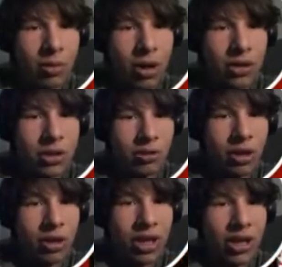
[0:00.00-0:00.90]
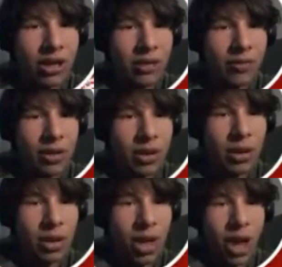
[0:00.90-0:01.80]
Which I don't want to, really.
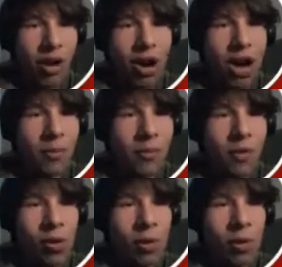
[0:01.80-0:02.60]
I don't know.